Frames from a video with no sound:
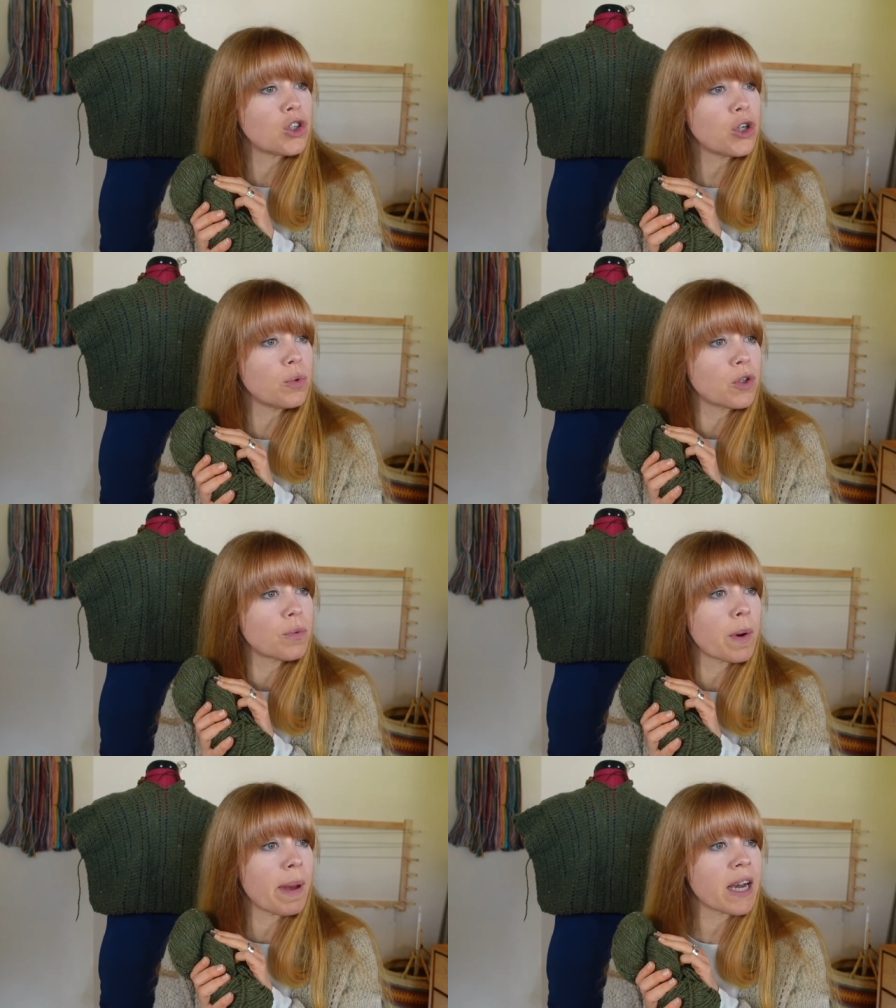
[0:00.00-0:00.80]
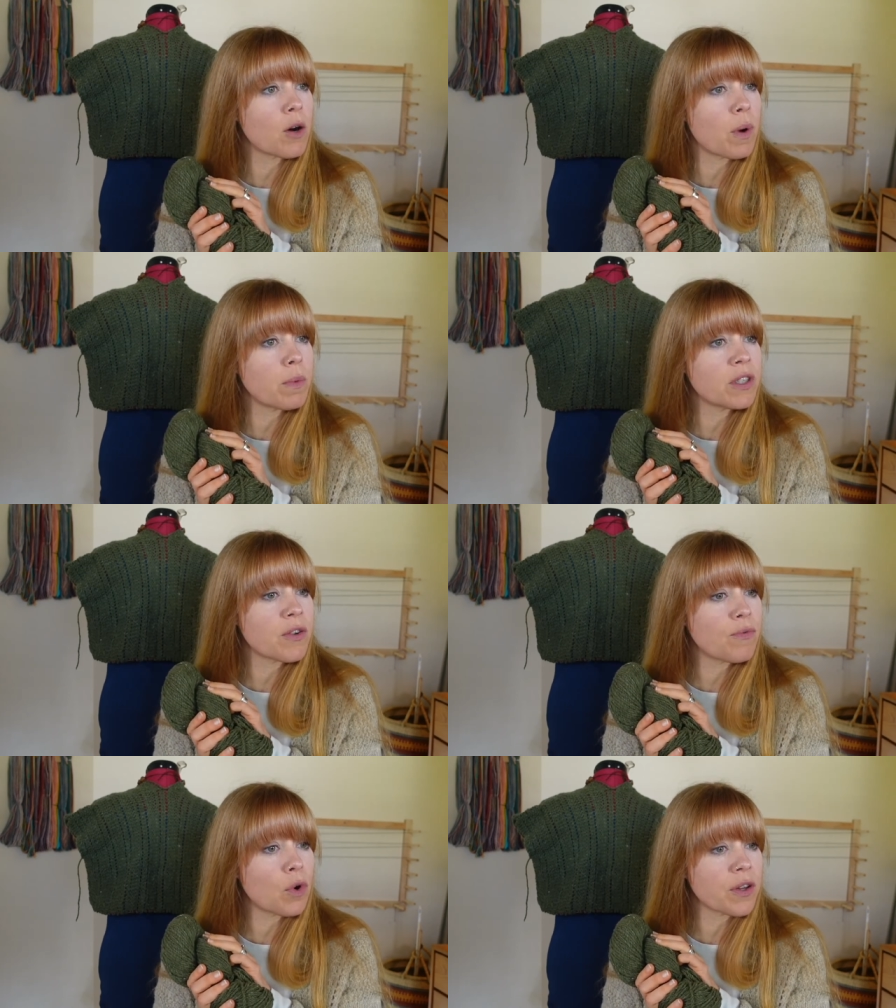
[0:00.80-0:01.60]
shoot, Rebecca, what was
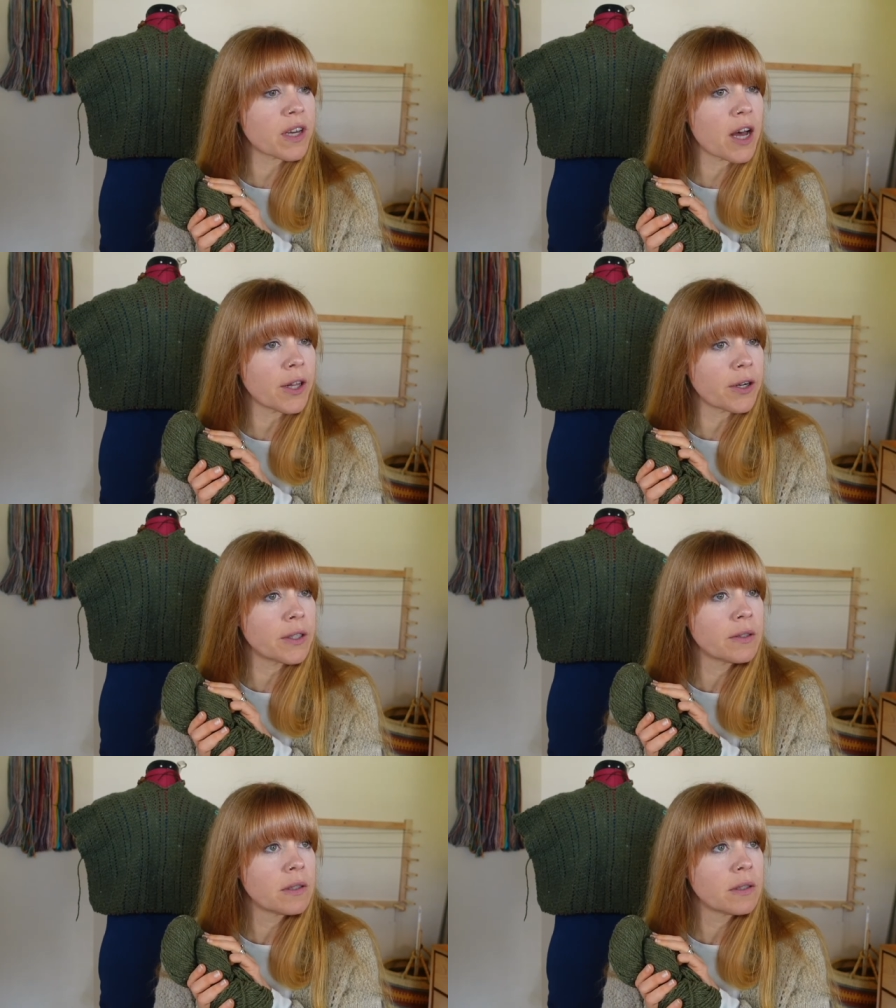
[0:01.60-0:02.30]
the fourth color?